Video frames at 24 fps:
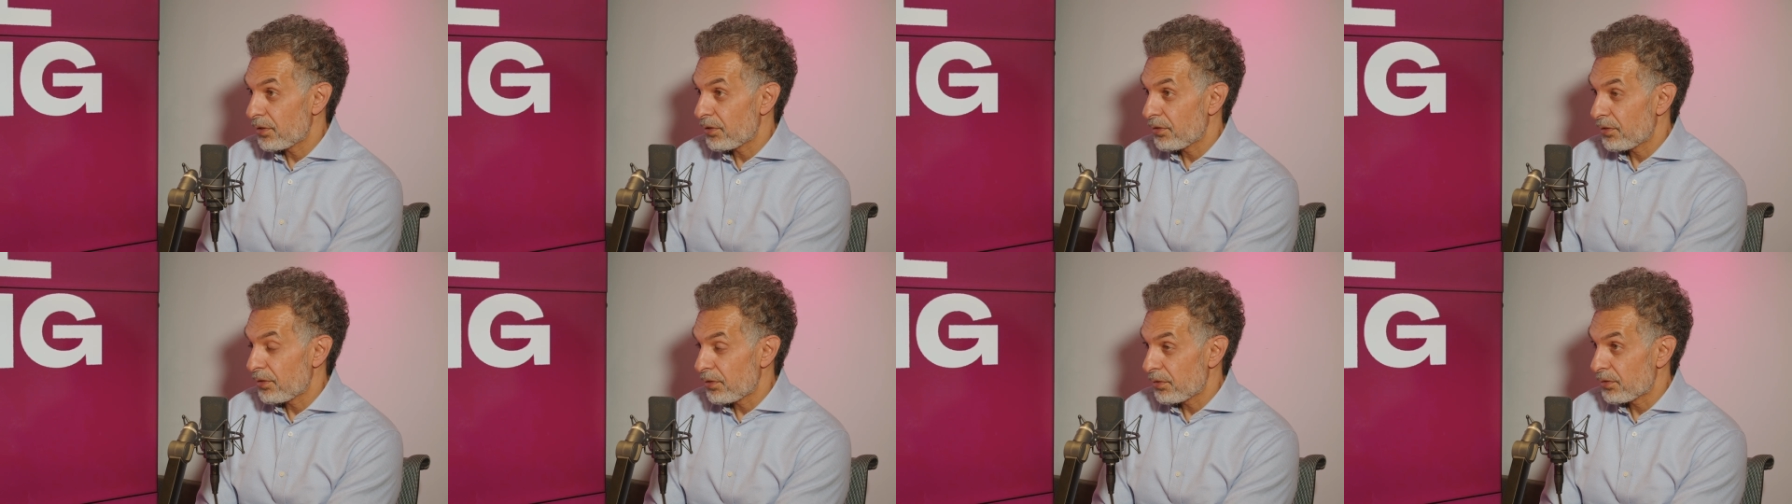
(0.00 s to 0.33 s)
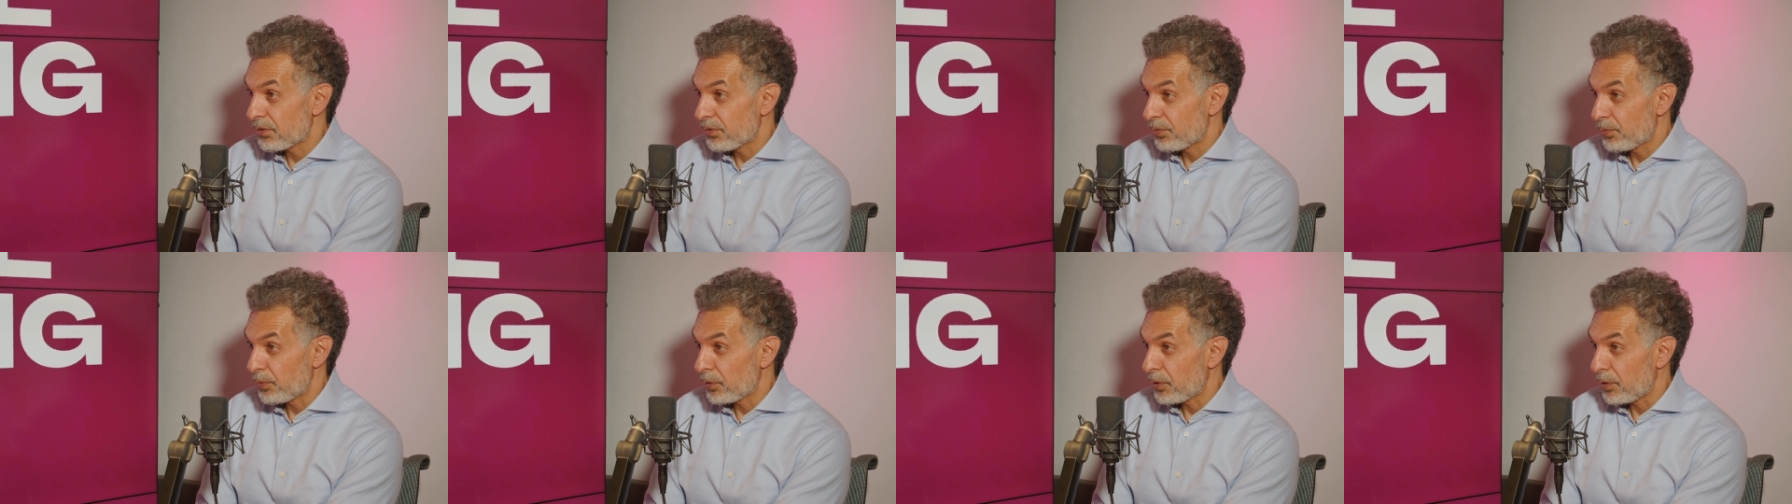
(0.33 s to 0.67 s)
You know,
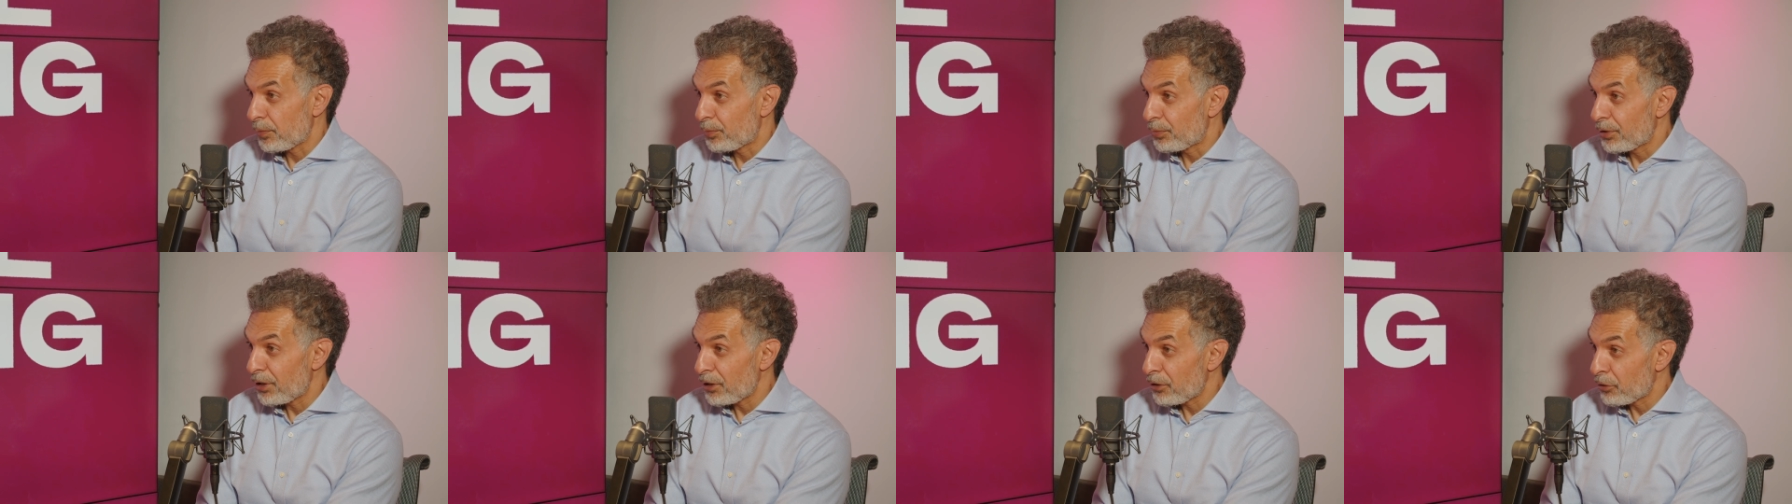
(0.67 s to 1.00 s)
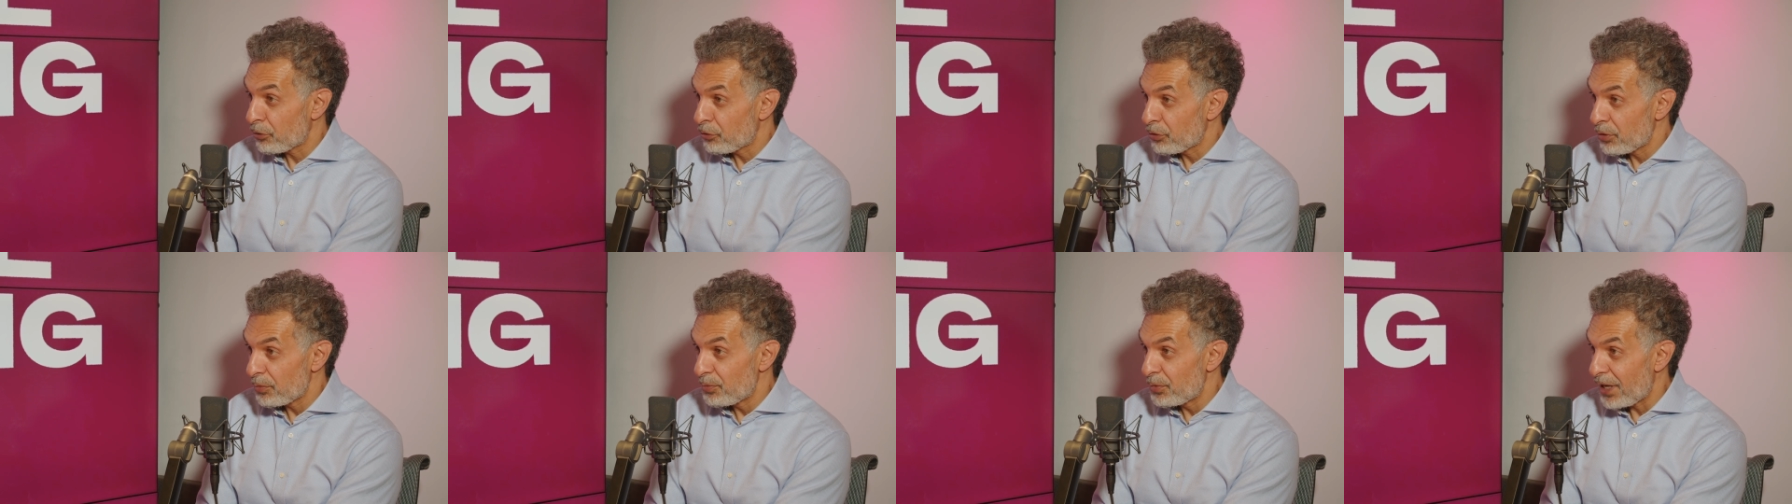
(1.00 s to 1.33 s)
there's the
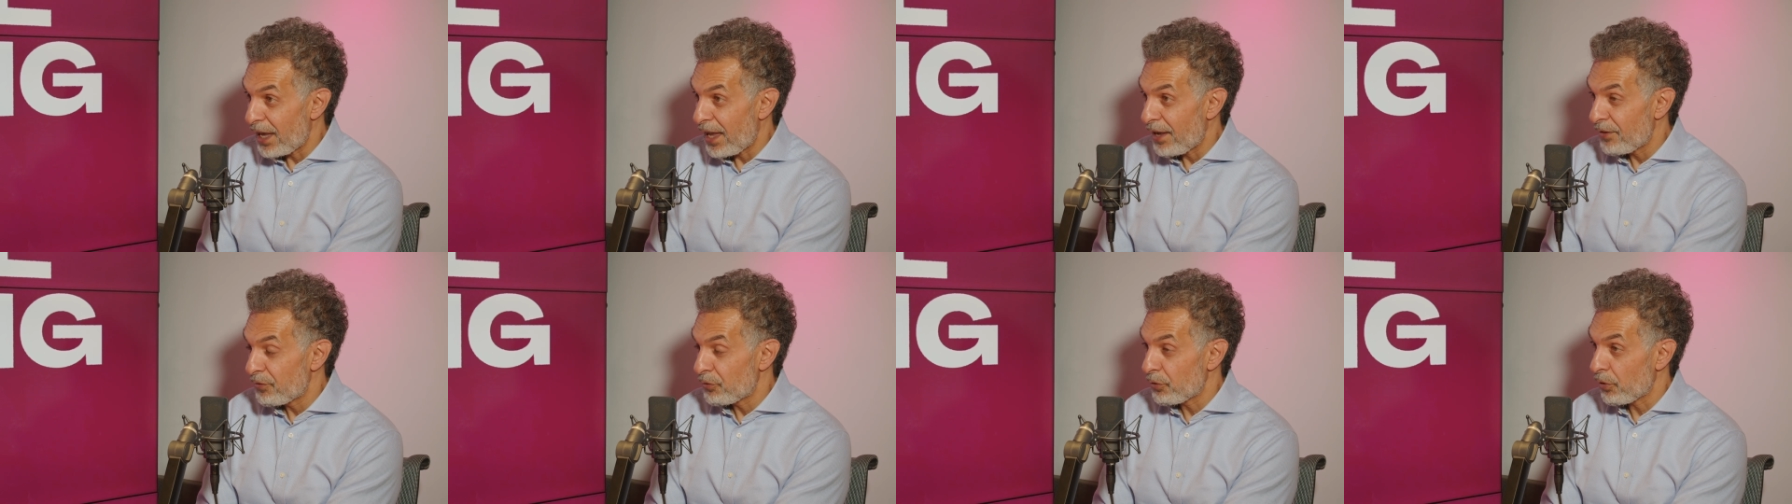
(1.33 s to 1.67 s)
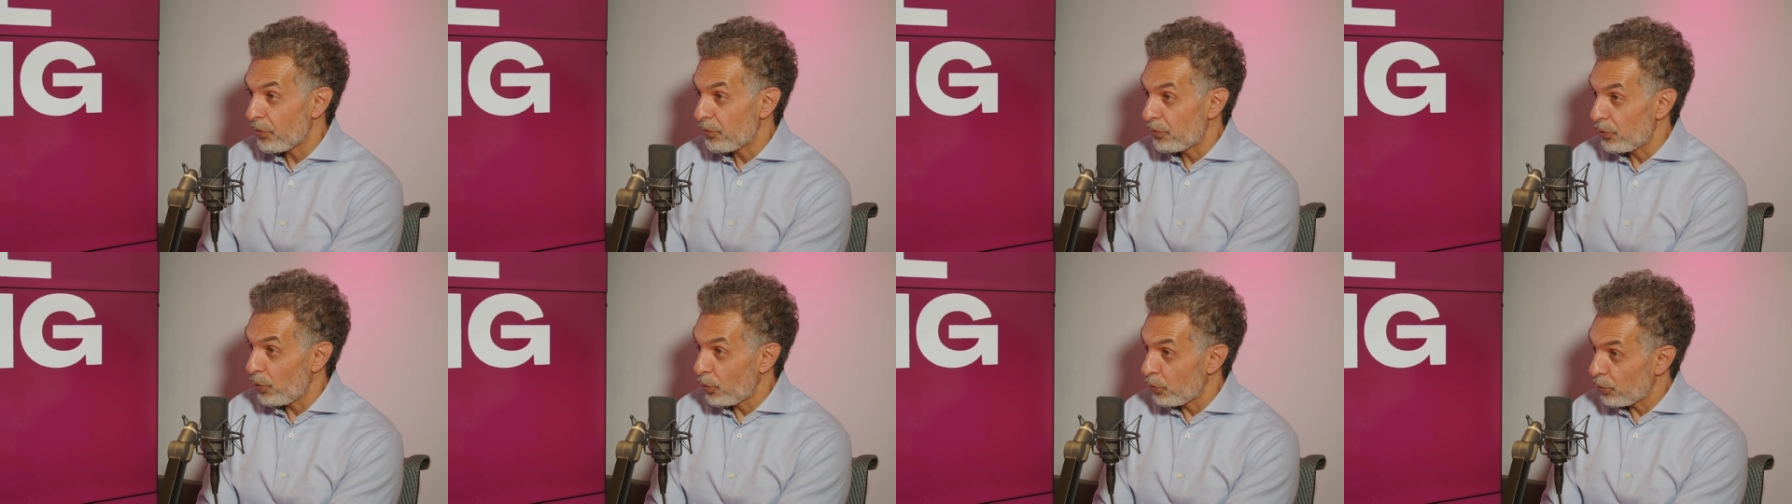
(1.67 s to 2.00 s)
predatory
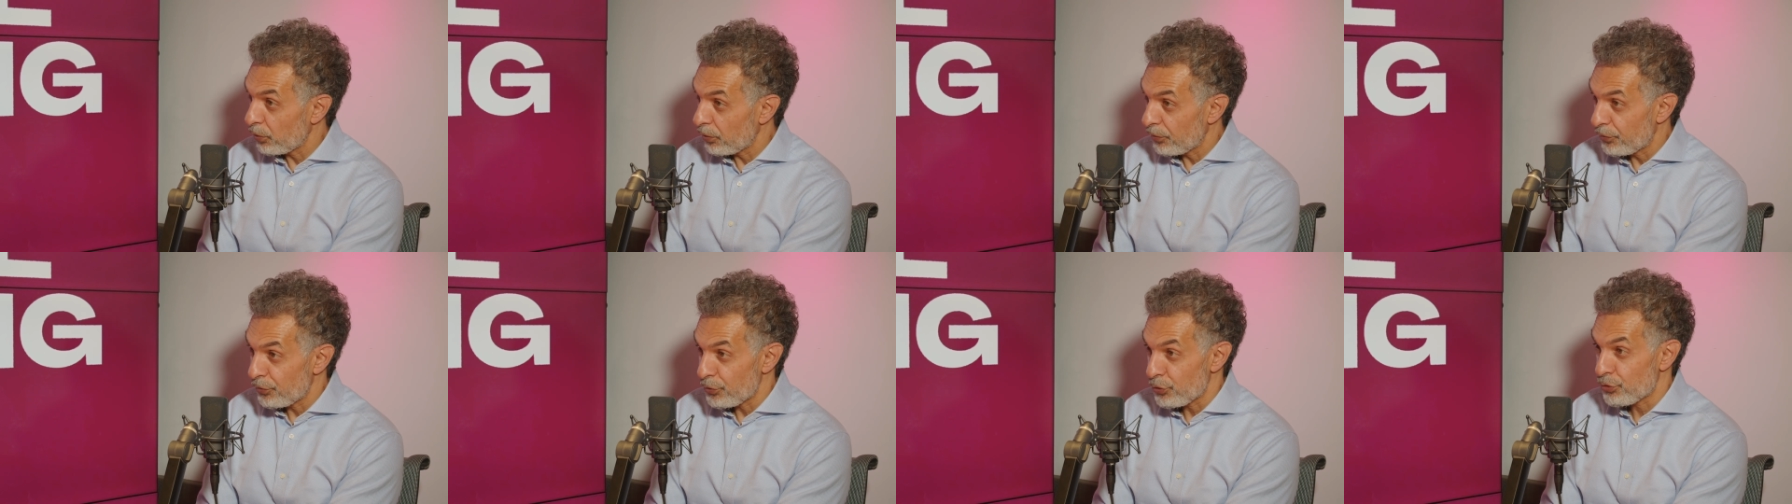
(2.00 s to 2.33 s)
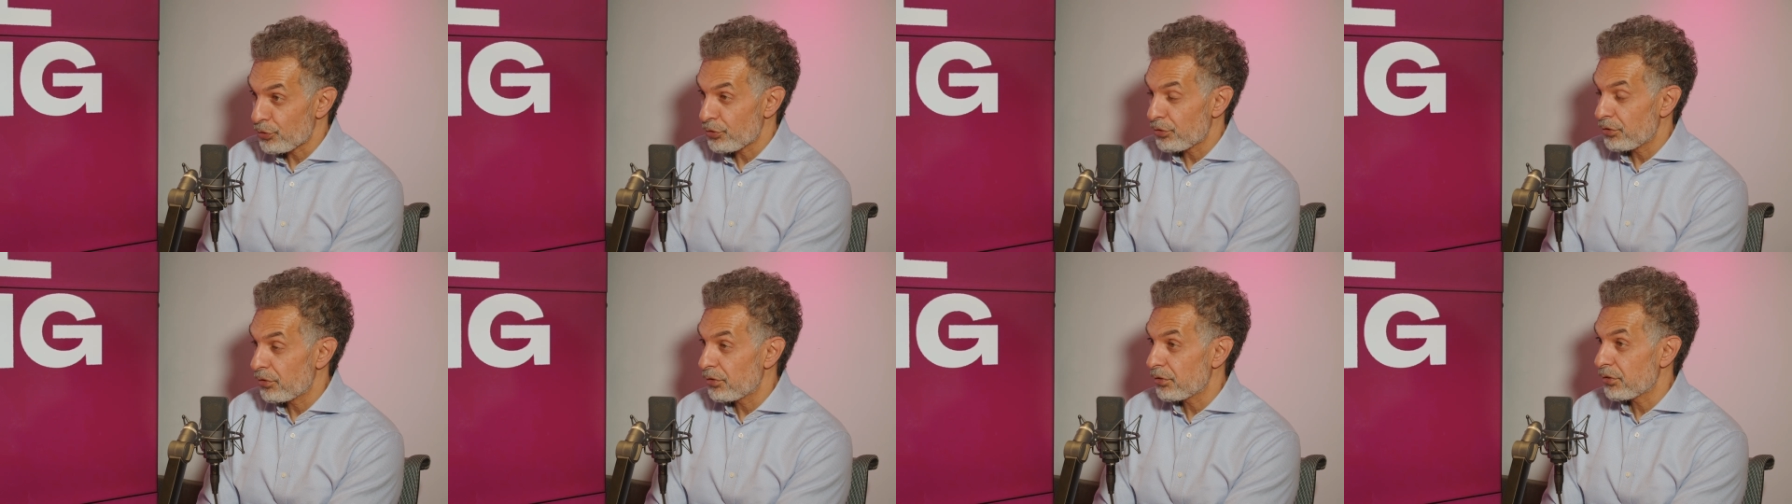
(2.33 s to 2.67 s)
behavior of local
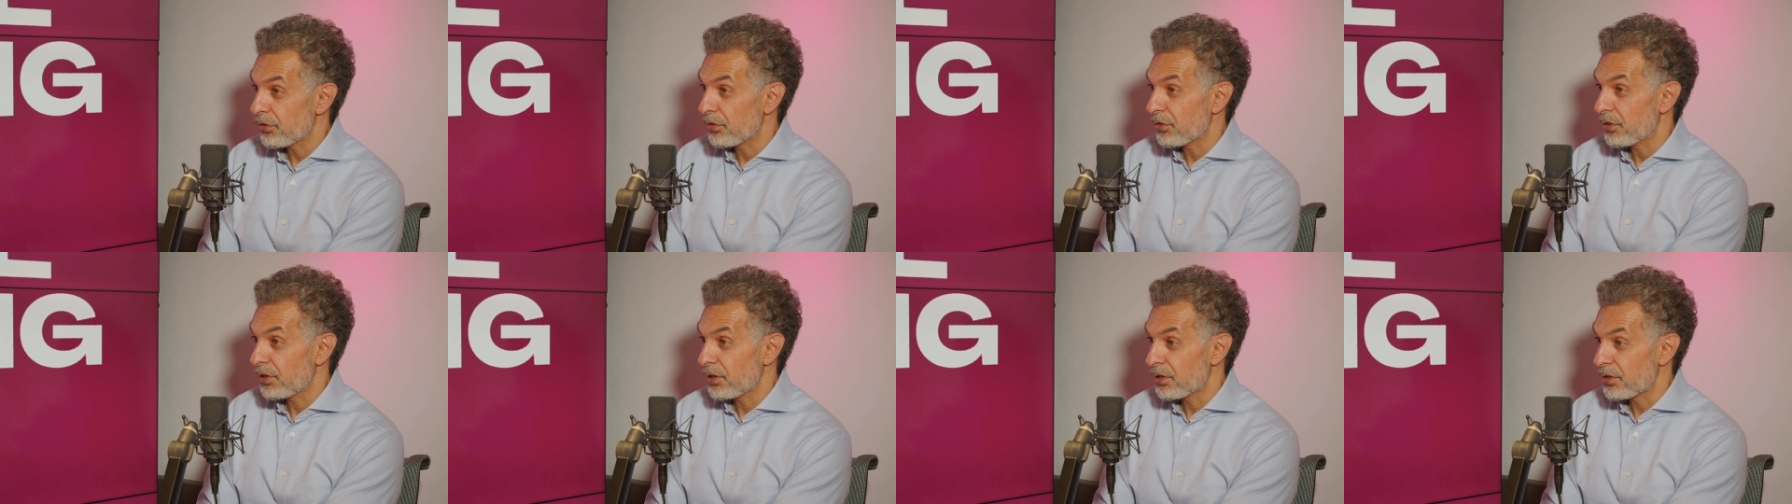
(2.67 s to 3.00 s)
officials.